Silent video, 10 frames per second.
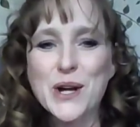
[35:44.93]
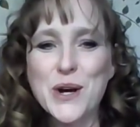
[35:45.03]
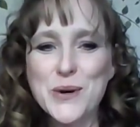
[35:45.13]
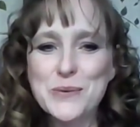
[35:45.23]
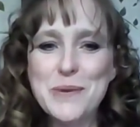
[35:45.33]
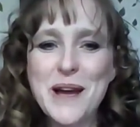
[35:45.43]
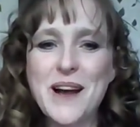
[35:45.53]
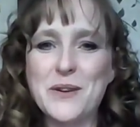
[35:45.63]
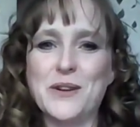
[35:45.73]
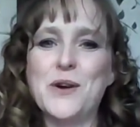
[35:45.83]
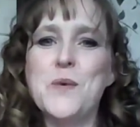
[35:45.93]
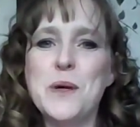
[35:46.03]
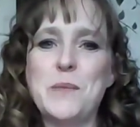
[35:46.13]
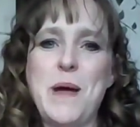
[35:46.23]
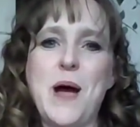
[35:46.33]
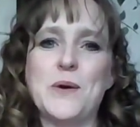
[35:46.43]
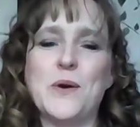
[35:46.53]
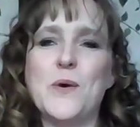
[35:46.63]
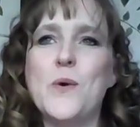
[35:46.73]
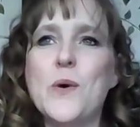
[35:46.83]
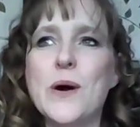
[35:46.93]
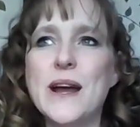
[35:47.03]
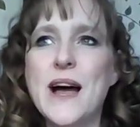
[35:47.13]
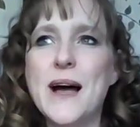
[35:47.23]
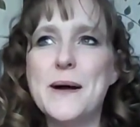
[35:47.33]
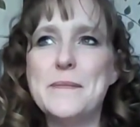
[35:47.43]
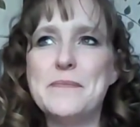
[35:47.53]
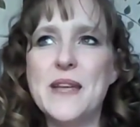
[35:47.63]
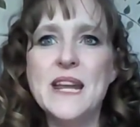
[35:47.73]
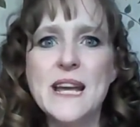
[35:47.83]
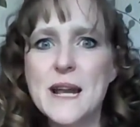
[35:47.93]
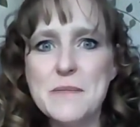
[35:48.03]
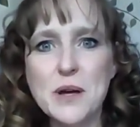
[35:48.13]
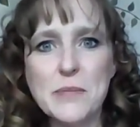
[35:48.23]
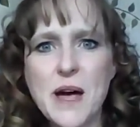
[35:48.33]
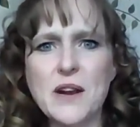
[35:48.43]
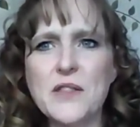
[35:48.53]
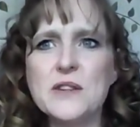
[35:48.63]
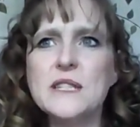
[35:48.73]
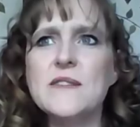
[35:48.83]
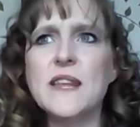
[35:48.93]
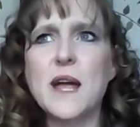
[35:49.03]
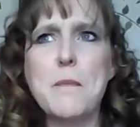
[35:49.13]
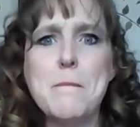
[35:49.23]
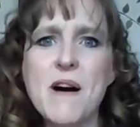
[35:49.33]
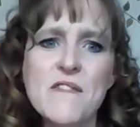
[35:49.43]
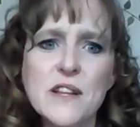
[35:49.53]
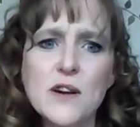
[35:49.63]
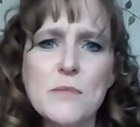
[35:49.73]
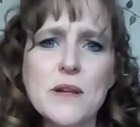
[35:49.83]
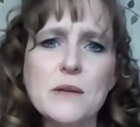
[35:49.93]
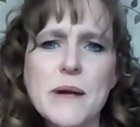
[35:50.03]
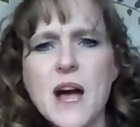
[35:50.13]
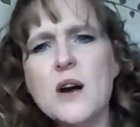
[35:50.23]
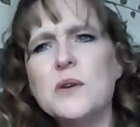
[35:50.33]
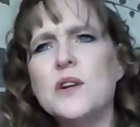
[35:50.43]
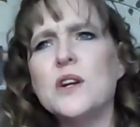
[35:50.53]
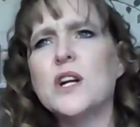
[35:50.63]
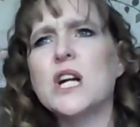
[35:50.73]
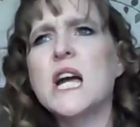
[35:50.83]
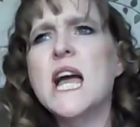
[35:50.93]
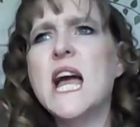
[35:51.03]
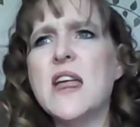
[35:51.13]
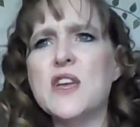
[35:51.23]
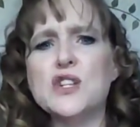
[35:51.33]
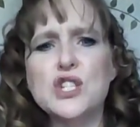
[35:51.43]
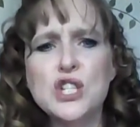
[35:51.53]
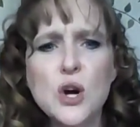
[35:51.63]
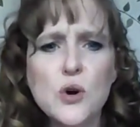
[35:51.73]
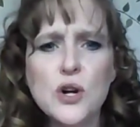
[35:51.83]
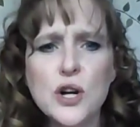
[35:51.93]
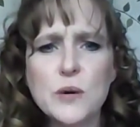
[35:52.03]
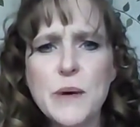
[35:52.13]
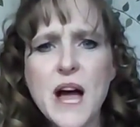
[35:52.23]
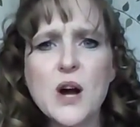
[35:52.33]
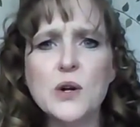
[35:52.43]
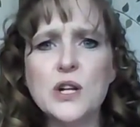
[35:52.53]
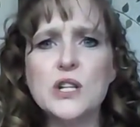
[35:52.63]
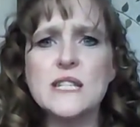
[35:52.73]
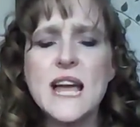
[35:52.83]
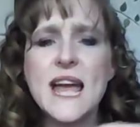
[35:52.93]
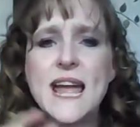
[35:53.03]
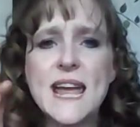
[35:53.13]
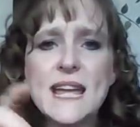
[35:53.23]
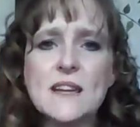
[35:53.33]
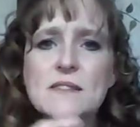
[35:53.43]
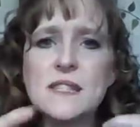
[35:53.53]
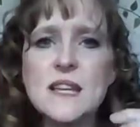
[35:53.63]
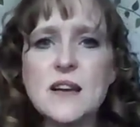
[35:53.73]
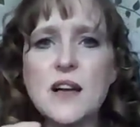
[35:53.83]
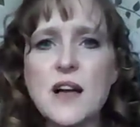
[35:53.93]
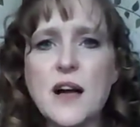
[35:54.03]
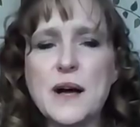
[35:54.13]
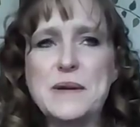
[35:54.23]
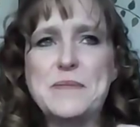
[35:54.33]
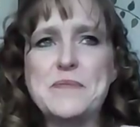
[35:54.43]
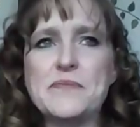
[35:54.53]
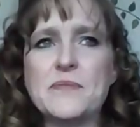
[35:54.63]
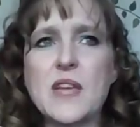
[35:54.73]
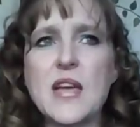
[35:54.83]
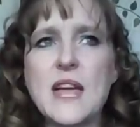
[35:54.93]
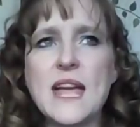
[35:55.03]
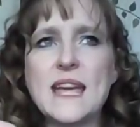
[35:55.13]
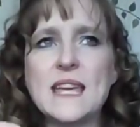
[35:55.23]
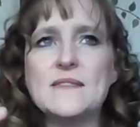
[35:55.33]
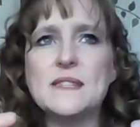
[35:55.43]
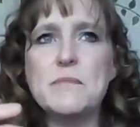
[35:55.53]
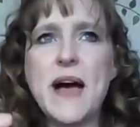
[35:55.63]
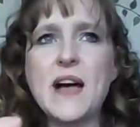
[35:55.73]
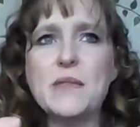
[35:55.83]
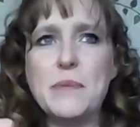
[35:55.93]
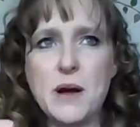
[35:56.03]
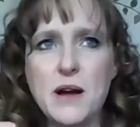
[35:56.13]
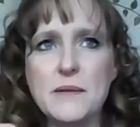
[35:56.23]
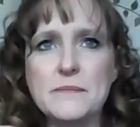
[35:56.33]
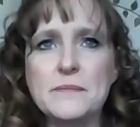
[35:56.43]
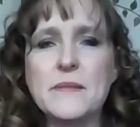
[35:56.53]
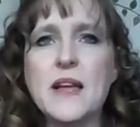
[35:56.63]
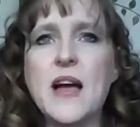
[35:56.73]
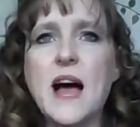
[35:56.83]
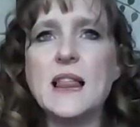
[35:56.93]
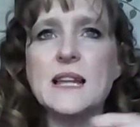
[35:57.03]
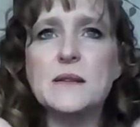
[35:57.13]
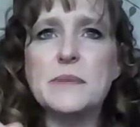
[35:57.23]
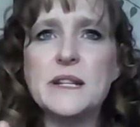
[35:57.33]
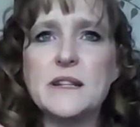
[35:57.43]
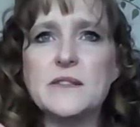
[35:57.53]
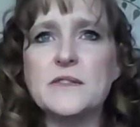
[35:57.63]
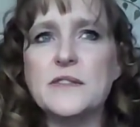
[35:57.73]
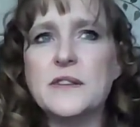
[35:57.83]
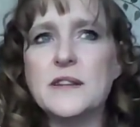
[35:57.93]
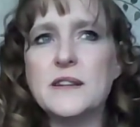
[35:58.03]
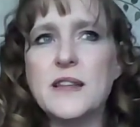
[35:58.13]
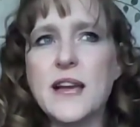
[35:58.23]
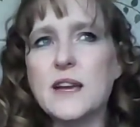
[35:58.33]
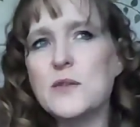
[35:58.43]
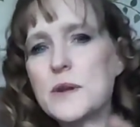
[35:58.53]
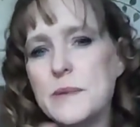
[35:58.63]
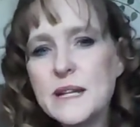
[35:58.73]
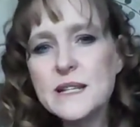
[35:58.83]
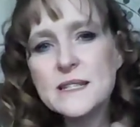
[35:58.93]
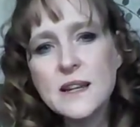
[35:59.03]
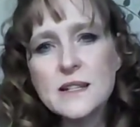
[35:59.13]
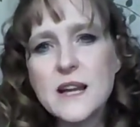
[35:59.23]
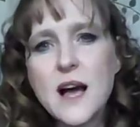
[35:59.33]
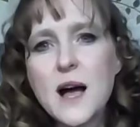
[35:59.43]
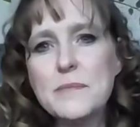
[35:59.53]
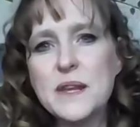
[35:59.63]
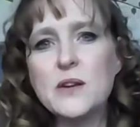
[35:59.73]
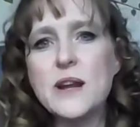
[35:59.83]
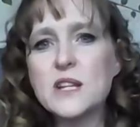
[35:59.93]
goat powder, goat milk powder, or um, any kind of milk powder. There's even like a buffalo milk powder, and there's yogurt powders. It gives the um, it gives the bath bomb a little bit of like creaminess on top. They don't